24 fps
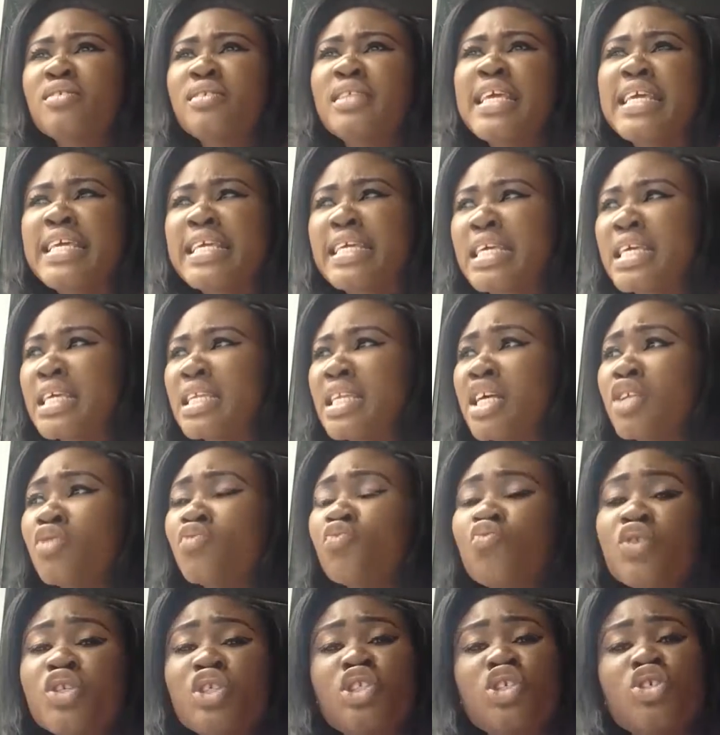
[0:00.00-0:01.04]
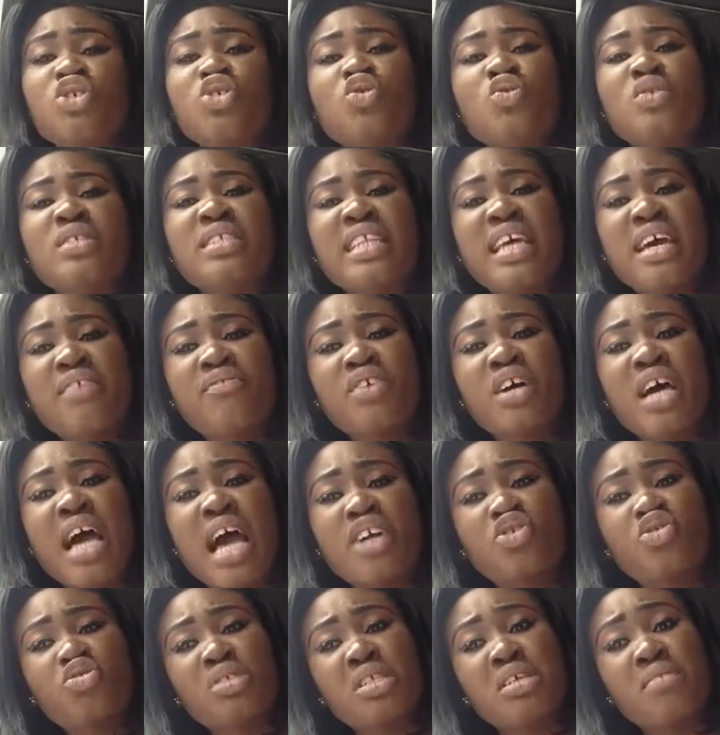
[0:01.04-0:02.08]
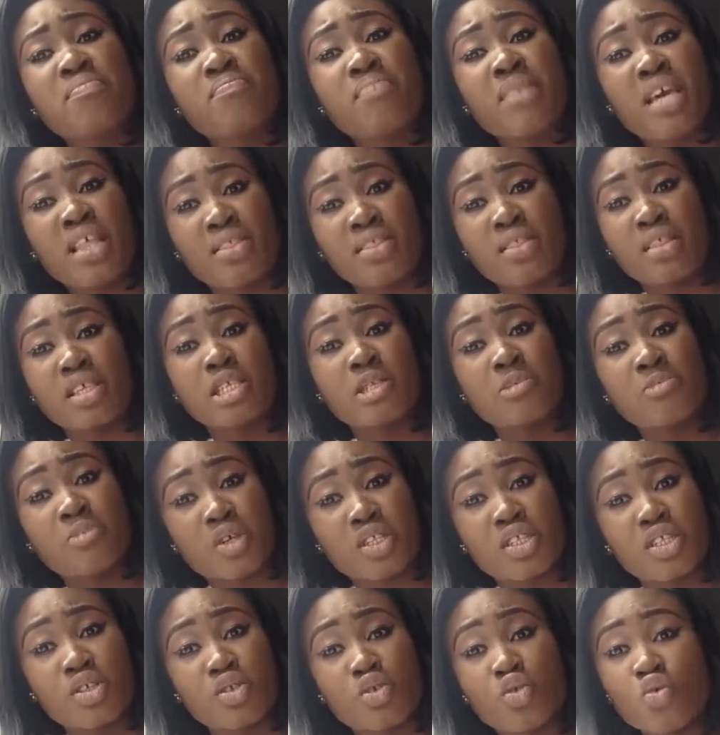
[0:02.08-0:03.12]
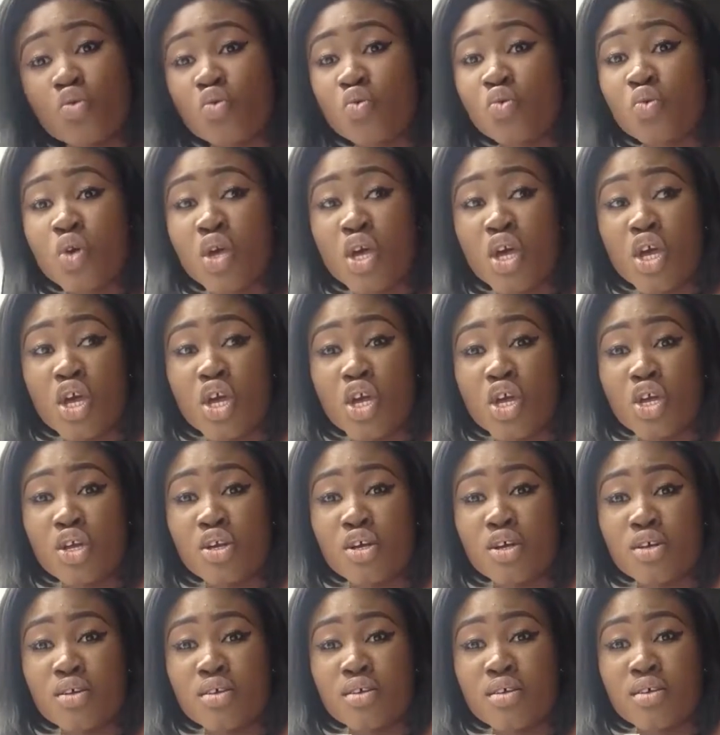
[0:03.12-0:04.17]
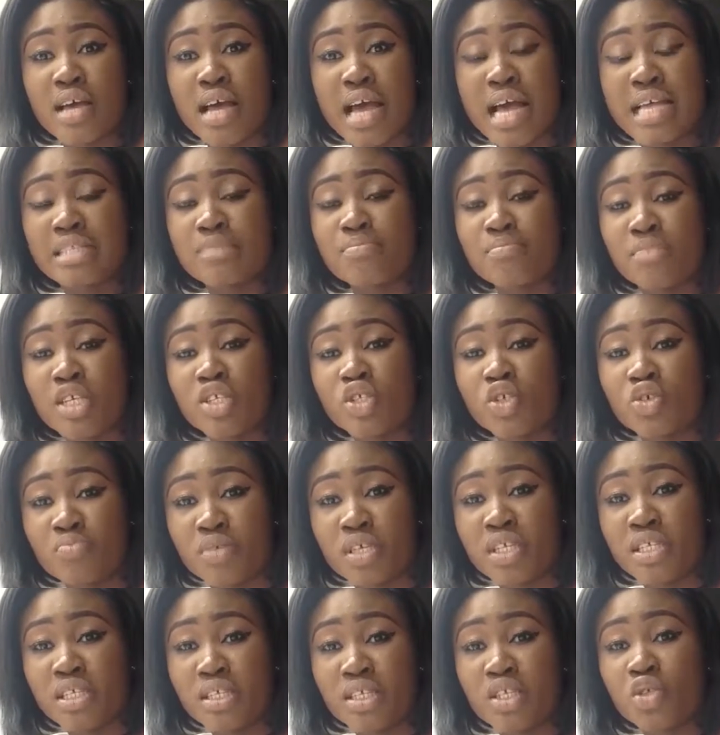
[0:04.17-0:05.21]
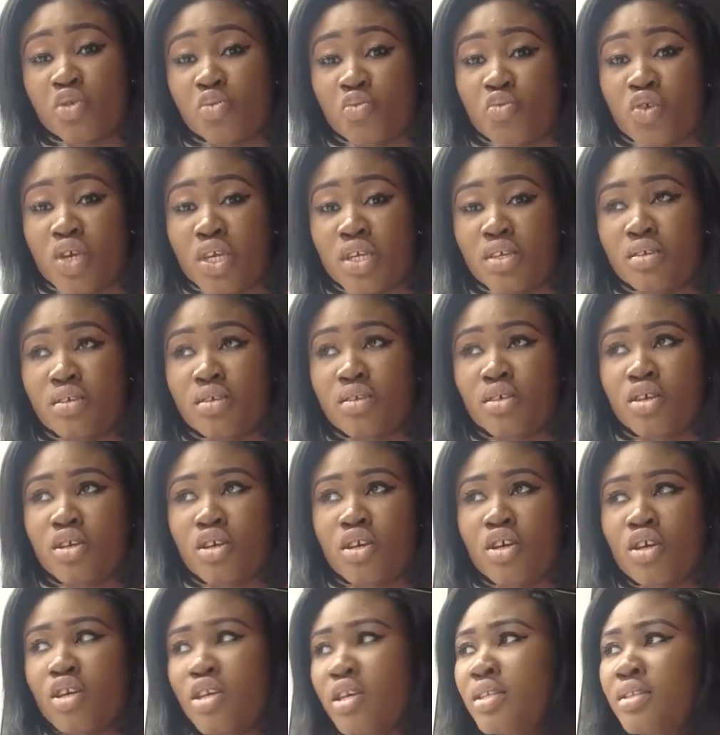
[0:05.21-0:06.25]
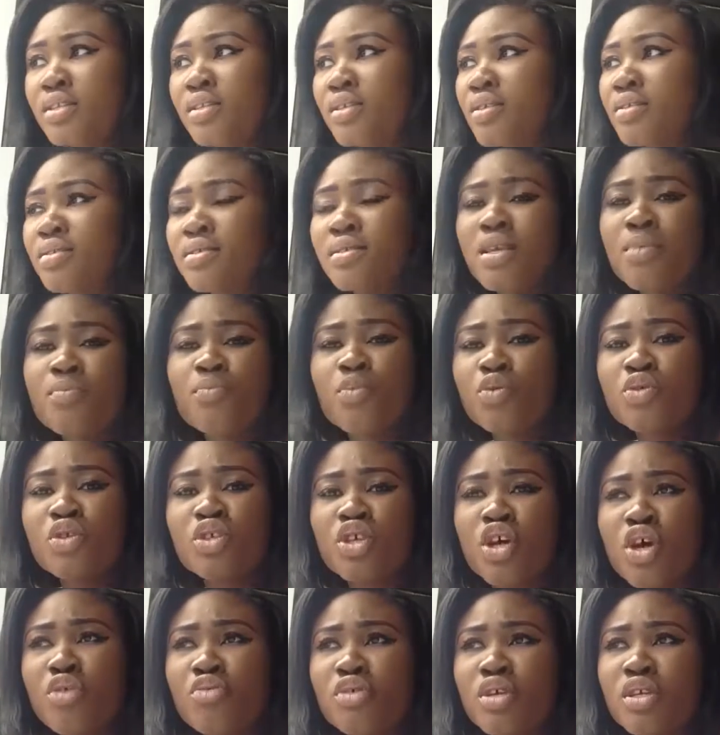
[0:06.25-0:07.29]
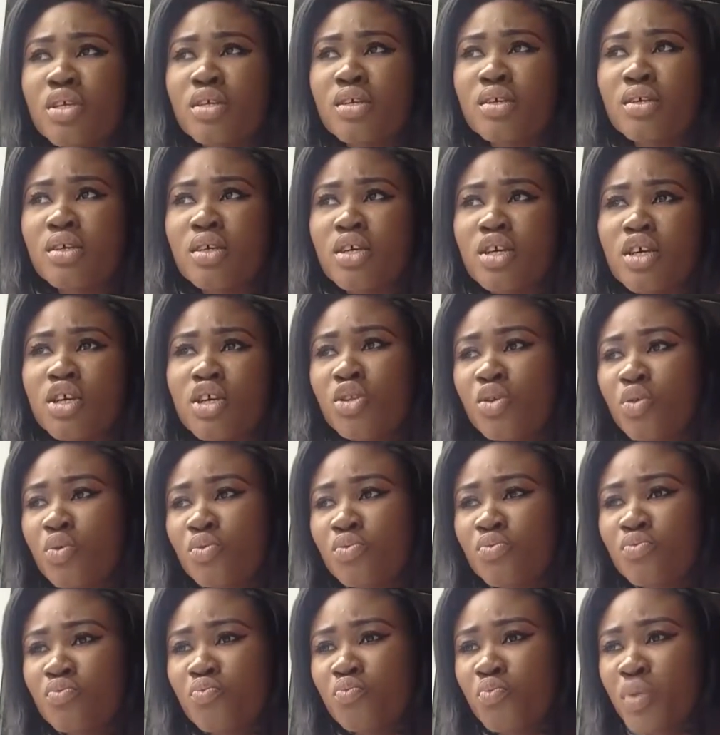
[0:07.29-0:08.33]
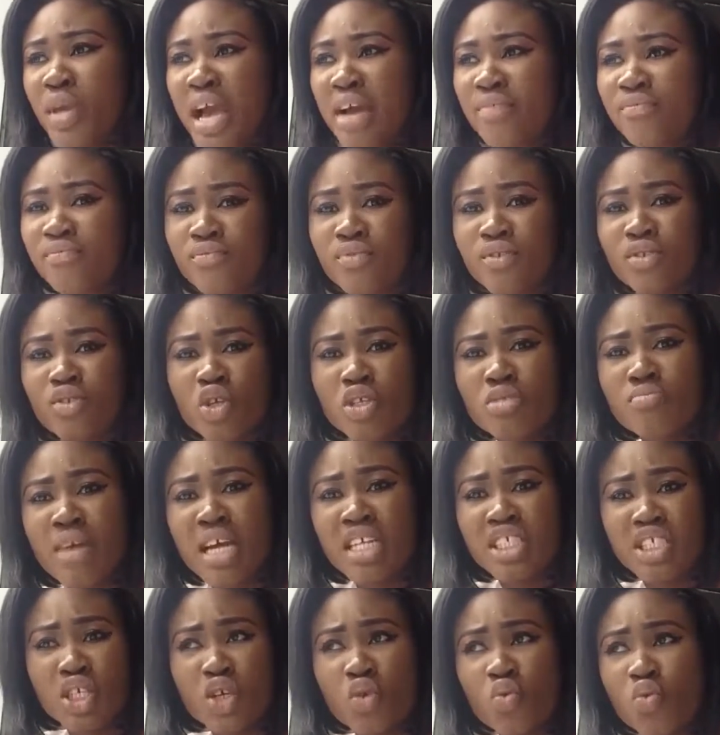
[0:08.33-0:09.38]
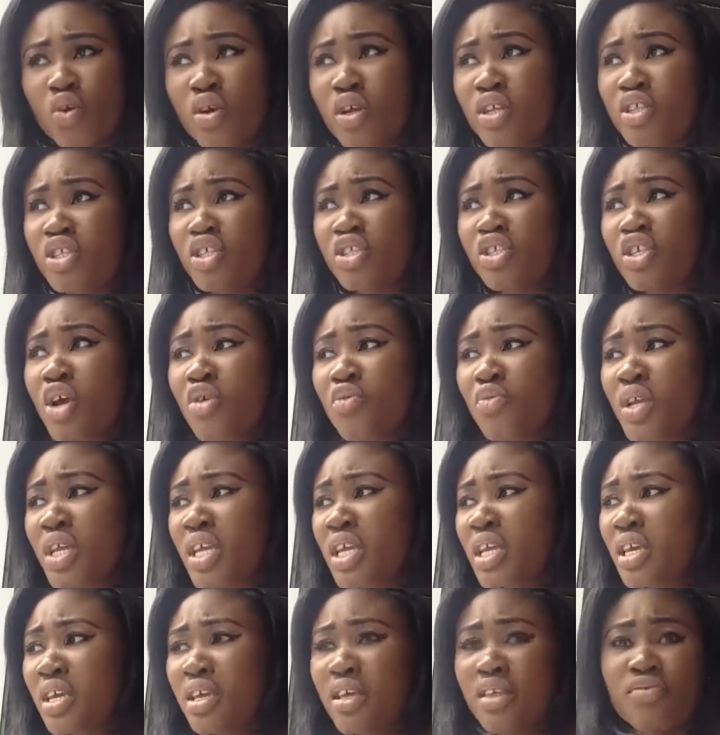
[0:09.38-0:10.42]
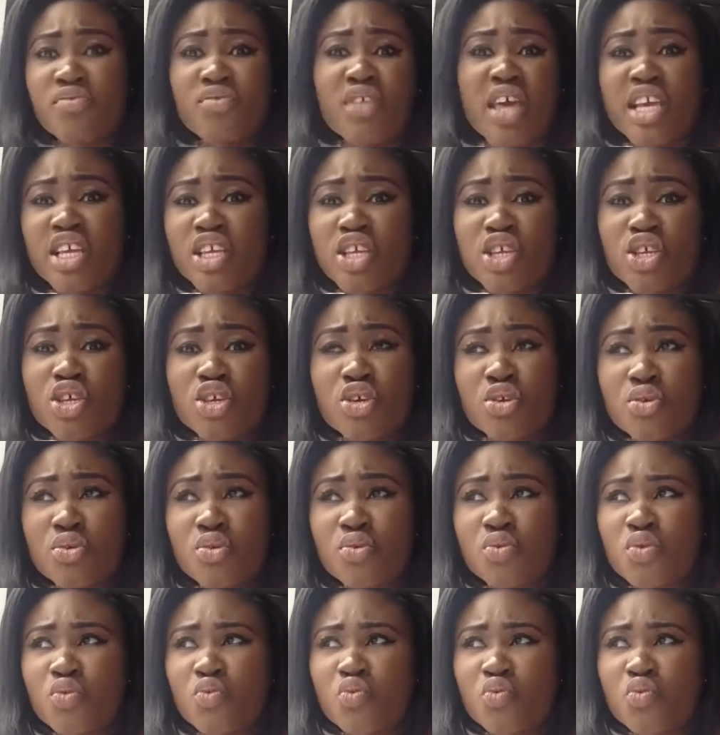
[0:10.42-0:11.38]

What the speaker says: thinking and wishing you never actually met this person who has made you be this way. It's a simple sorry. We have those magic words, sorry, thank you,